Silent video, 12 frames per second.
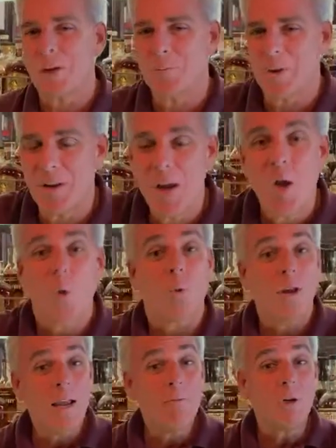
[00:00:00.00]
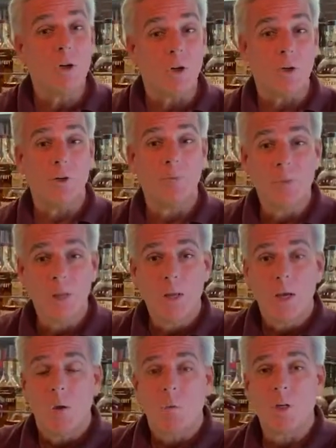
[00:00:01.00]
But what I've heard
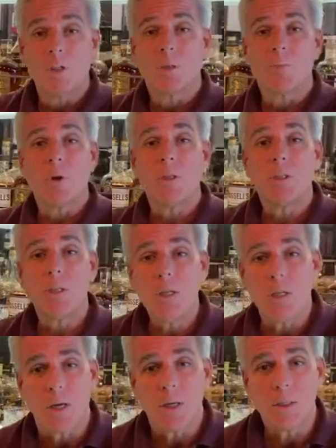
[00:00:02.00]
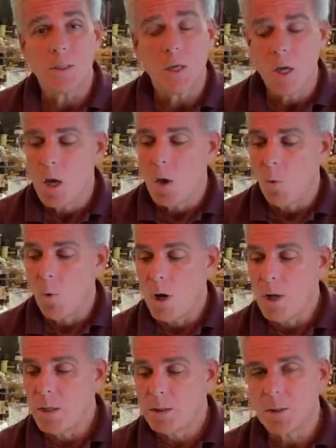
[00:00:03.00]
was the Martinez
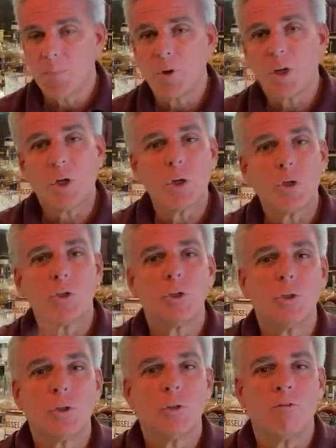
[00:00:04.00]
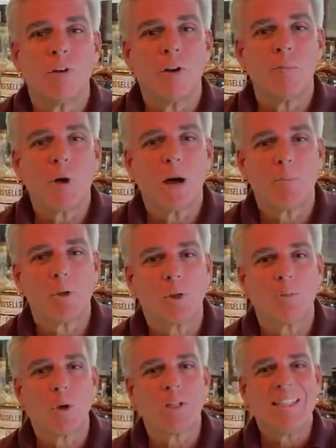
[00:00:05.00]
was the precursor to the very popular
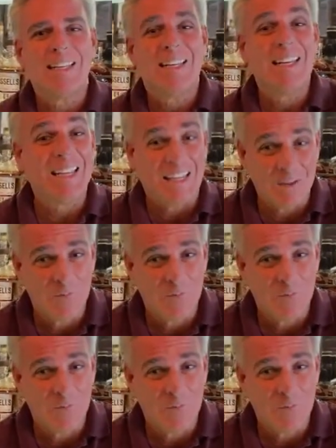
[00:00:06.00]
martini.